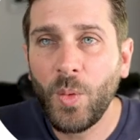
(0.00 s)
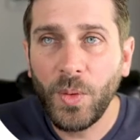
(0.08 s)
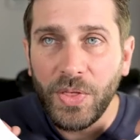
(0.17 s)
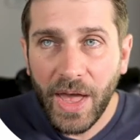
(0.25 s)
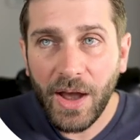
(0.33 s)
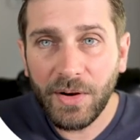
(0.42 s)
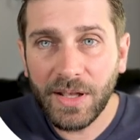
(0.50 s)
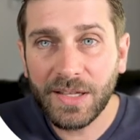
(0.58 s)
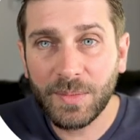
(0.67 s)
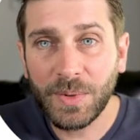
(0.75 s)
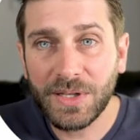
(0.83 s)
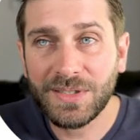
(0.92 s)
without
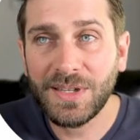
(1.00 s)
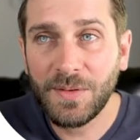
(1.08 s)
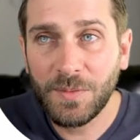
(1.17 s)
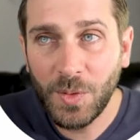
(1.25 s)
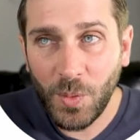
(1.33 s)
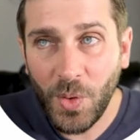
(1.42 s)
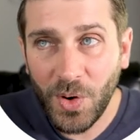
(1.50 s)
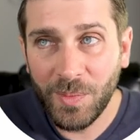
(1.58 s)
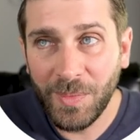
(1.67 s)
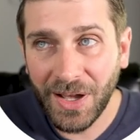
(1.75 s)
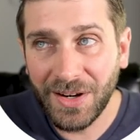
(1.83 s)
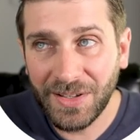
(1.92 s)
explicit reward
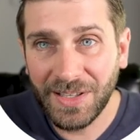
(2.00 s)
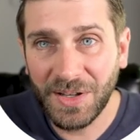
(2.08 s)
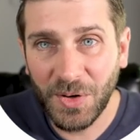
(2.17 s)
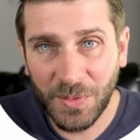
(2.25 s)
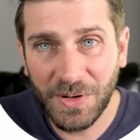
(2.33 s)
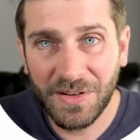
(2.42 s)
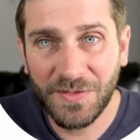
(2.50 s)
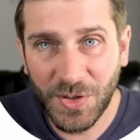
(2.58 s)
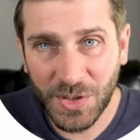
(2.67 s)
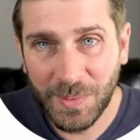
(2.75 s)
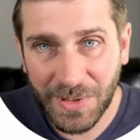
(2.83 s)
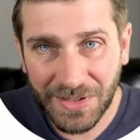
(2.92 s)
modeling or
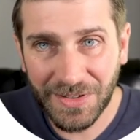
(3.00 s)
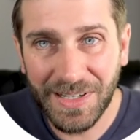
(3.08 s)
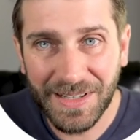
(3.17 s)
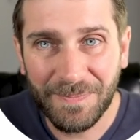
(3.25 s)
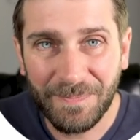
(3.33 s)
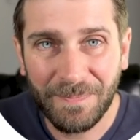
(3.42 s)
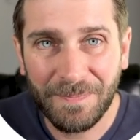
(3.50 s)
reinforcement learning.